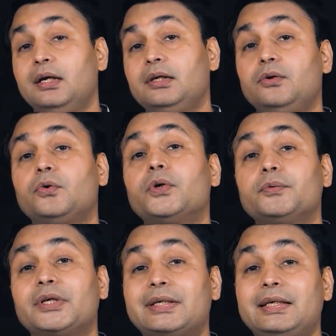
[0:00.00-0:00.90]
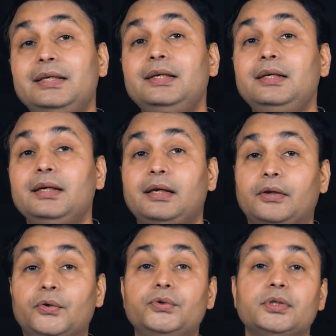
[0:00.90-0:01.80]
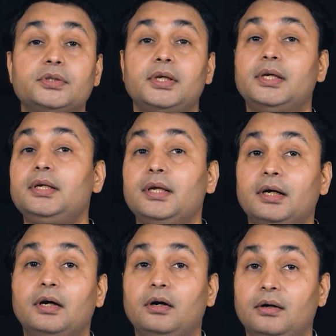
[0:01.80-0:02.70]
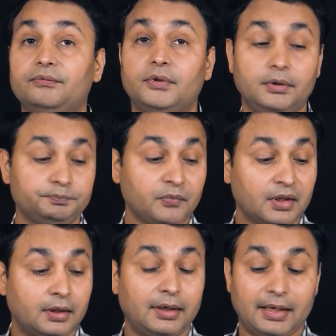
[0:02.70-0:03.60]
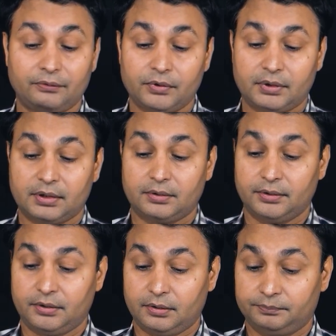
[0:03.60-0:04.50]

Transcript: one of the key users area of the language translation